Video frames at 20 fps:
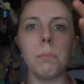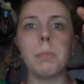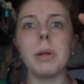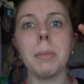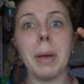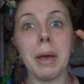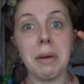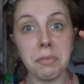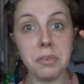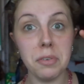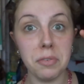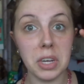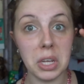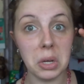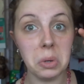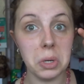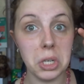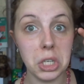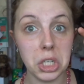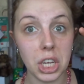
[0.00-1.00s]
but about
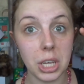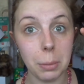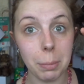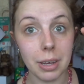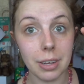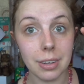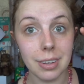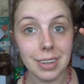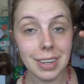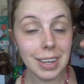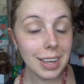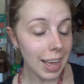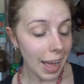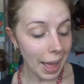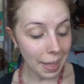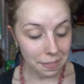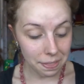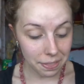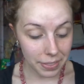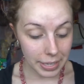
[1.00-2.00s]
15 quid cheaper,
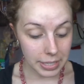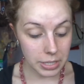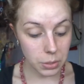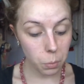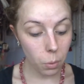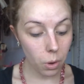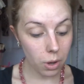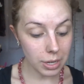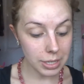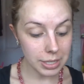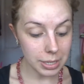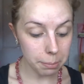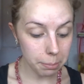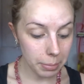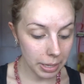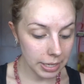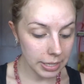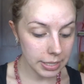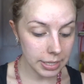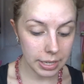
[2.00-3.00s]
and this works
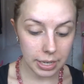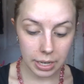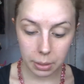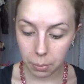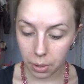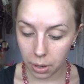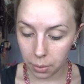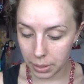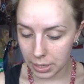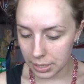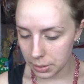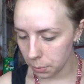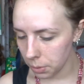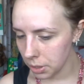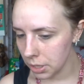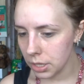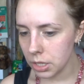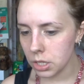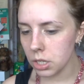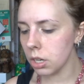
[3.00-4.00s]
amazingly well. It's
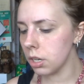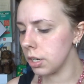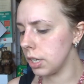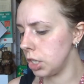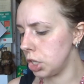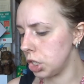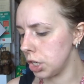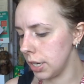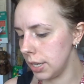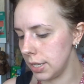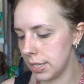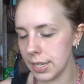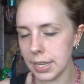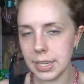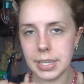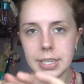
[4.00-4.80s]
one of the darkest shades they